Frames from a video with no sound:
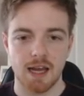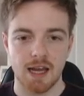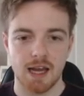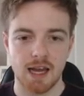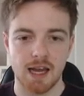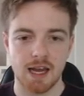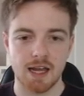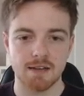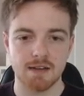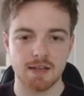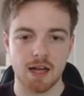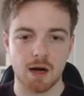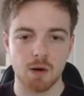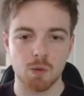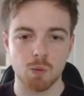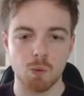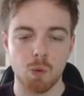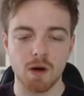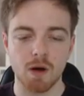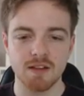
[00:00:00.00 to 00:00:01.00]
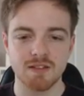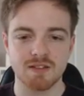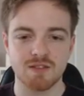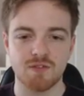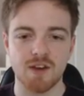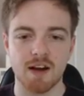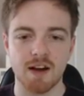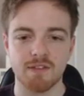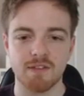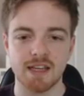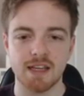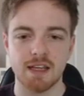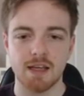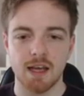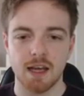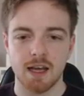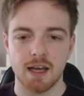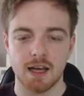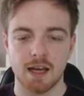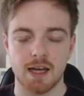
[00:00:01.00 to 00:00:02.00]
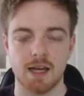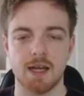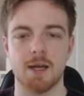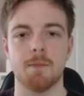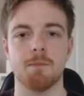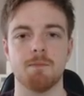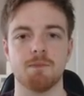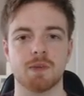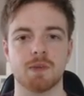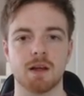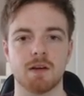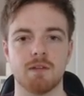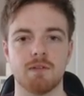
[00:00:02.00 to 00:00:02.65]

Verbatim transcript: Uh, now what is very, um,